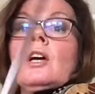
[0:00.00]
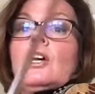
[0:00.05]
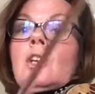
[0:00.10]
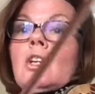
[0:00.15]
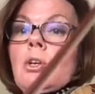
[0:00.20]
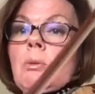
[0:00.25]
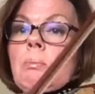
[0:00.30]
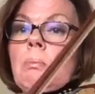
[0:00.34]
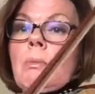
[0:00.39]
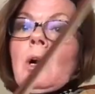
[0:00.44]

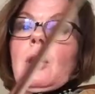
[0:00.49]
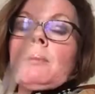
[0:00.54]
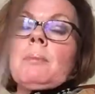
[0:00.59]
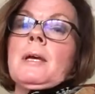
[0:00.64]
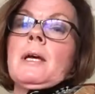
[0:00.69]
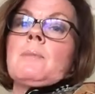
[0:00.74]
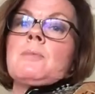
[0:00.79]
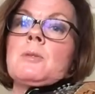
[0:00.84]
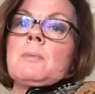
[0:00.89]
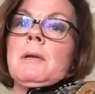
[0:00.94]
you might be
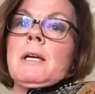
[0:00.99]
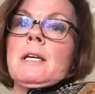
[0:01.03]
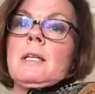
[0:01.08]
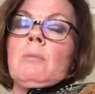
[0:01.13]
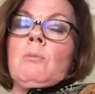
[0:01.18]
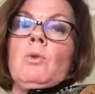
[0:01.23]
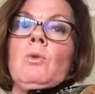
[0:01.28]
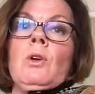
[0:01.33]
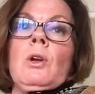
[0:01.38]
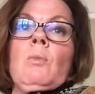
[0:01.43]
able to play
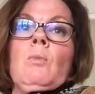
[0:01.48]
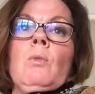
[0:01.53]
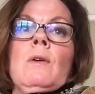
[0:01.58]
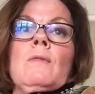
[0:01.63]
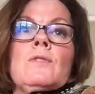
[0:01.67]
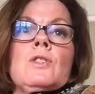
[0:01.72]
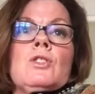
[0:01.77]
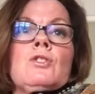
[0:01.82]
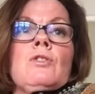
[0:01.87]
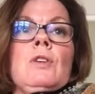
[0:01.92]
them all on one
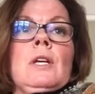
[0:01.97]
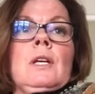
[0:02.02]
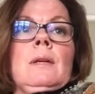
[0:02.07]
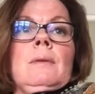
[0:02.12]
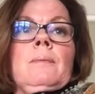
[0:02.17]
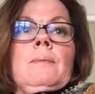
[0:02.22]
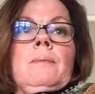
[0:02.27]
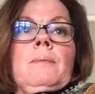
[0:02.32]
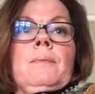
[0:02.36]
string.